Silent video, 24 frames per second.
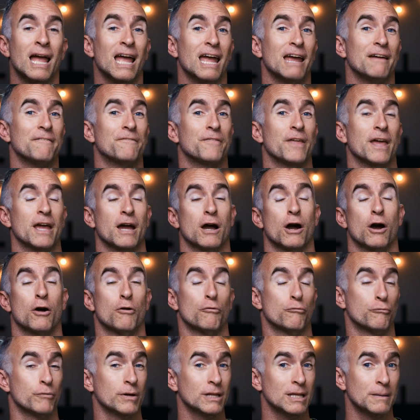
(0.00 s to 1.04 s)
If they are a
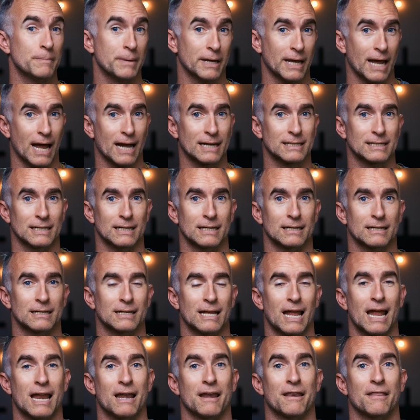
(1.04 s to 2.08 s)
really big actor
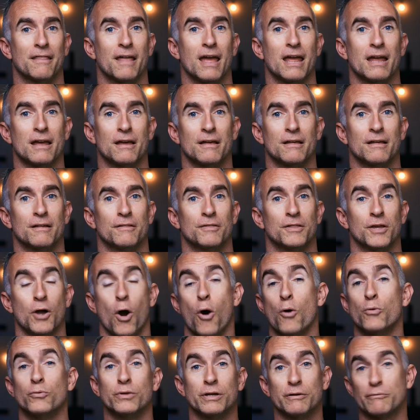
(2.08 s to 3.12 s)
and they are the
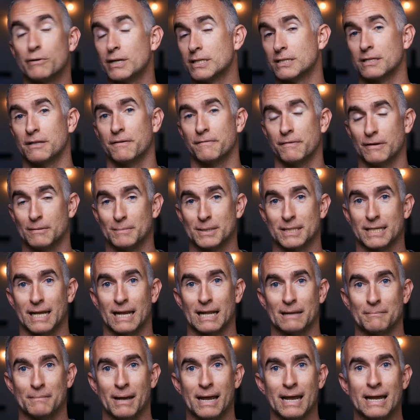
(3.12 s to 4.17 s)
only reason the film is
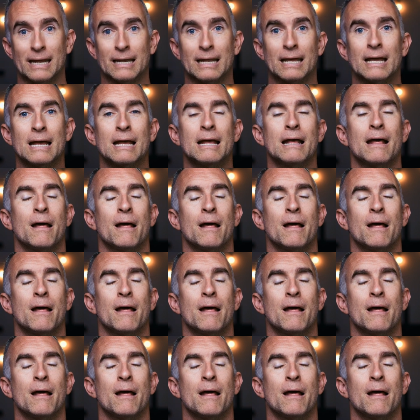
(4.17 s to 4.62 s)
getting made,